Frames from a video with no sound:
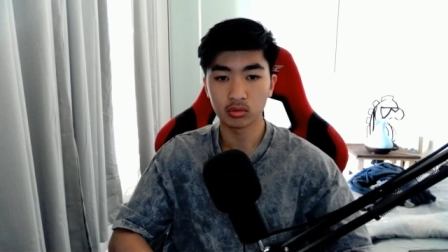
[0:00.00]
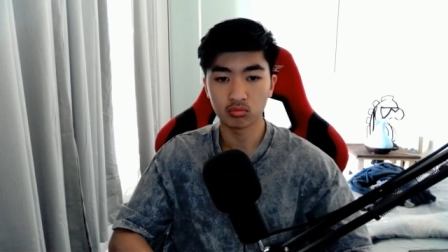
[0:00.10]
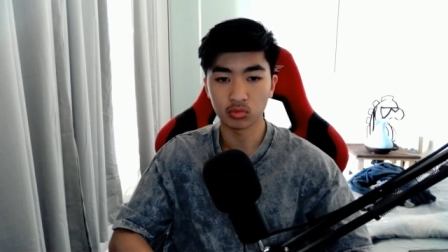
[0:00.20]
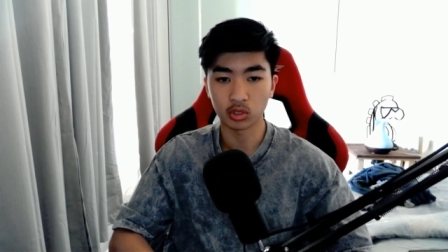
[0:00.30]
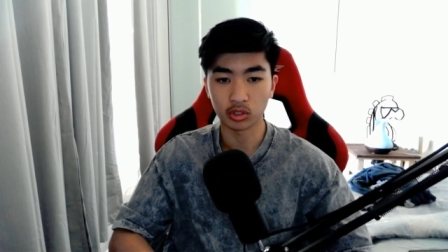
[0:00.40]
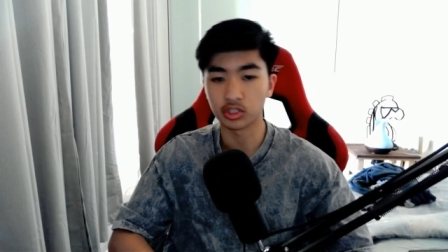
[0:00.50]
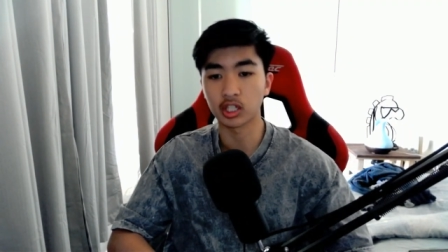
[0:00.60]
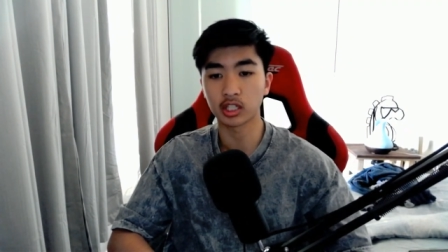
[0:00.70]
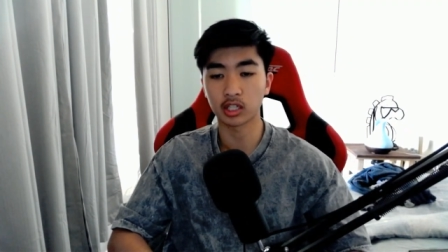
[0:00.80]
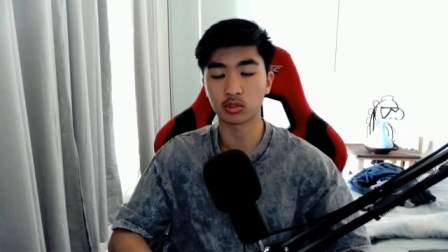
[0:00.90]
you know,
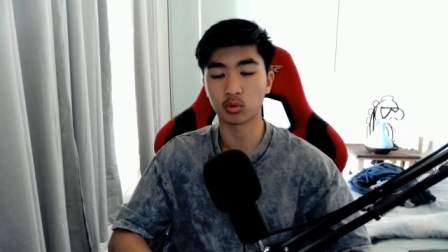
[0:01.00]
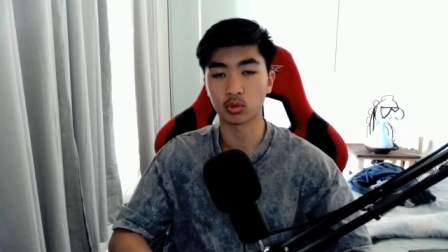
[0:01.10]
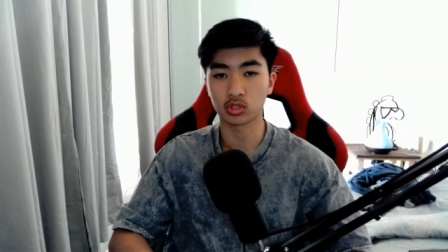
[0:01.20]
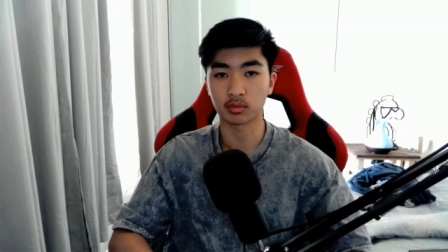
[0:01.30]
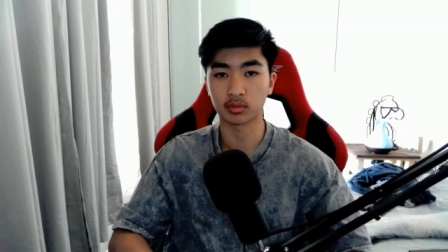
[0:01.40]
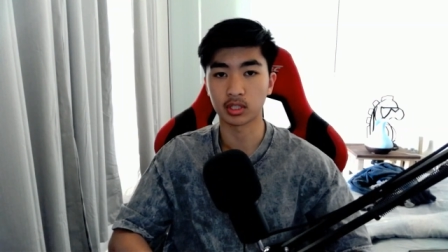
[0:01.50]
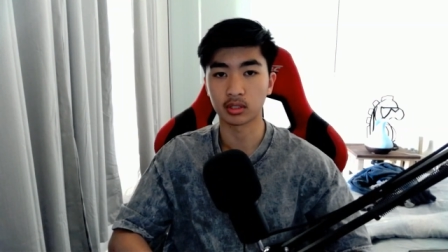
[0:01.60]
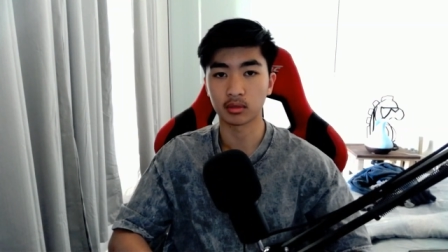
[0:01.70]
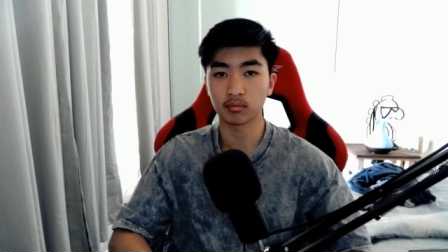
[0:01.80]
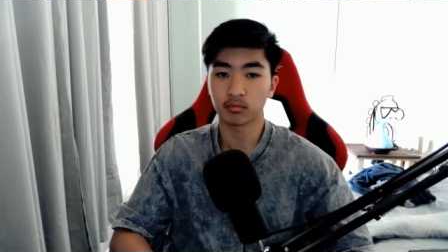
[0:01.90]
dedicate towards something?
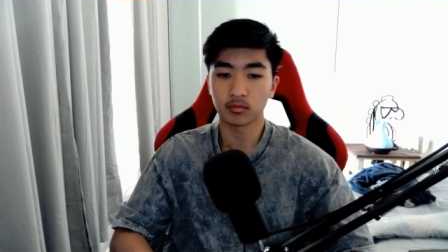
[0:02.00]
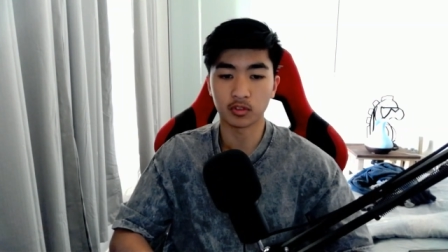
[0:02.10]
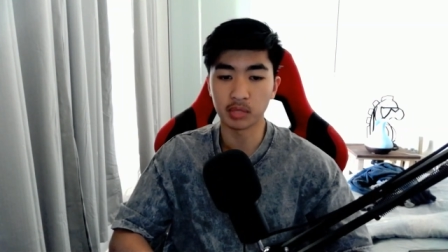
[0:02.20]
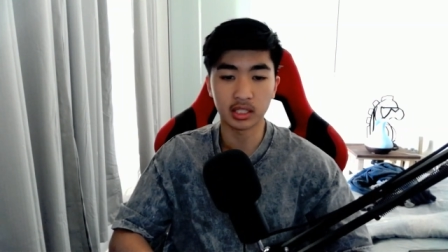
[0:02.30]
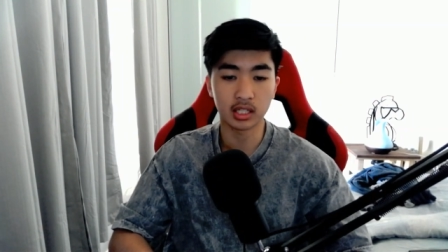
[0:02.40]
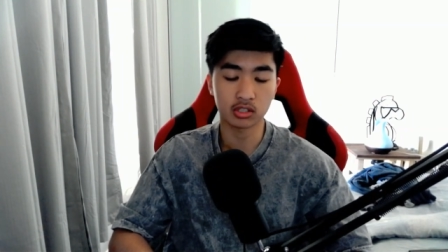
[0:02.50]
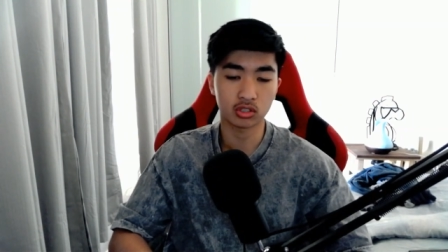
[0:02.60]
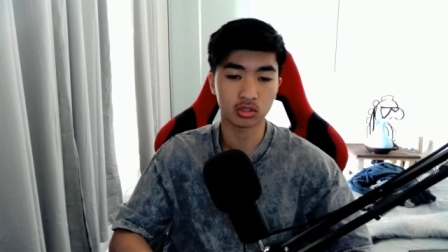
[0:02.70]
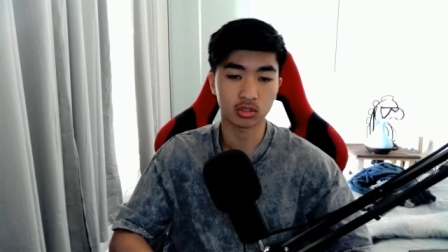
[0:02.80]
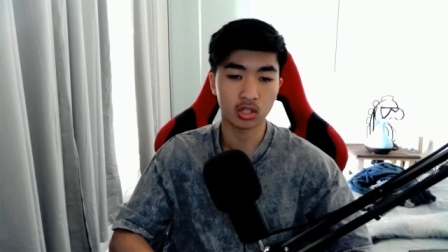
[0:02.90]
For me,
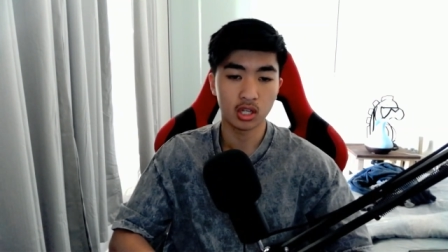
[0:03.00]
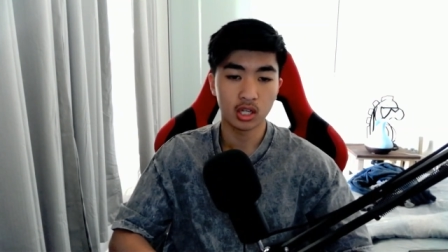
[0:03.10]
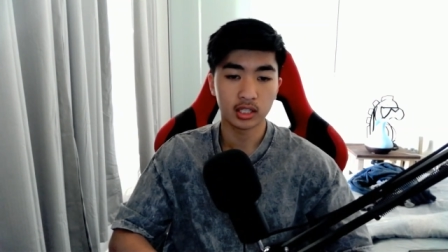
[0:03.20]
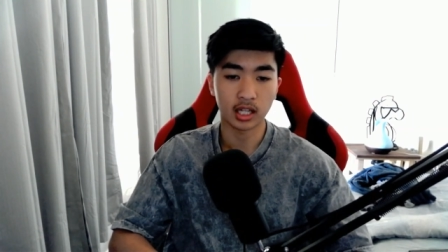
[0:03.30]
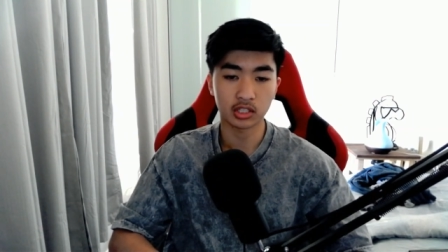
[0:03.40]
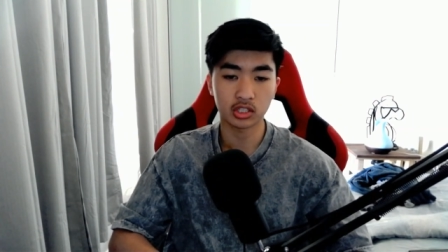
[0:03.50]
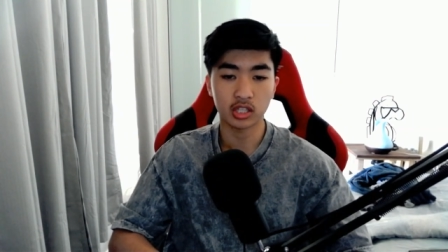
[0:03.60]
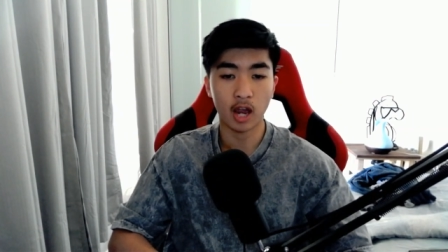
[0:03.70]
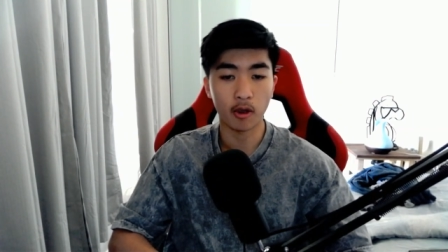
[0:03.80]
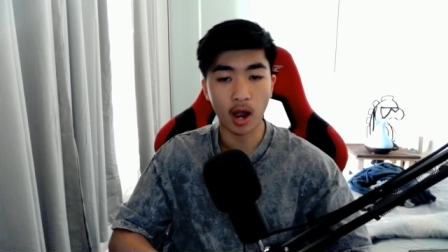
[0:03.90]
that's that's
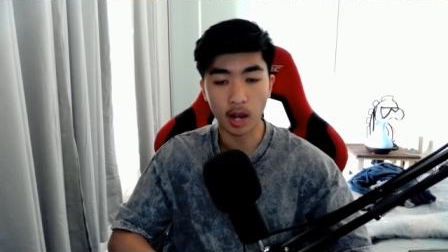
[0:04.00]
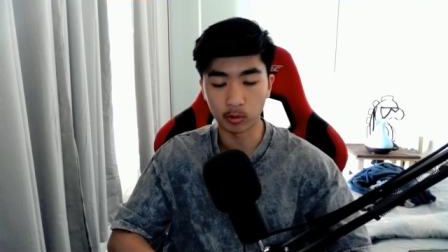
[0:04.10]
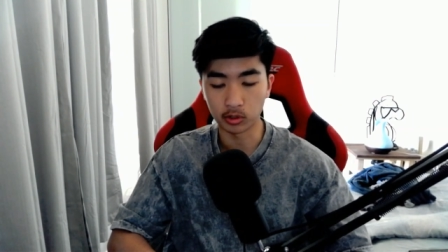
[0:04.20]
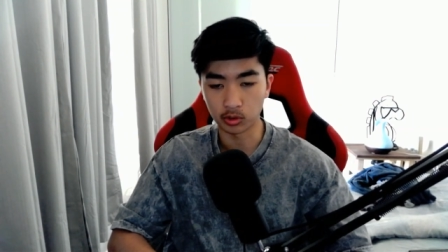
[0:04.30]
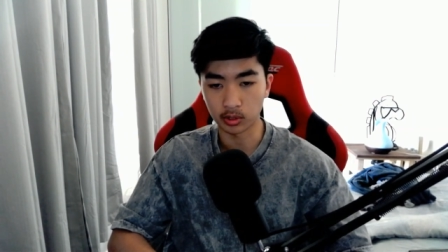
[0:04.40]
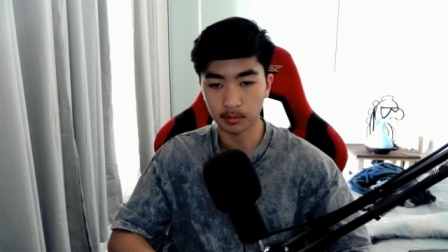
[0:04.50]
how I would do it.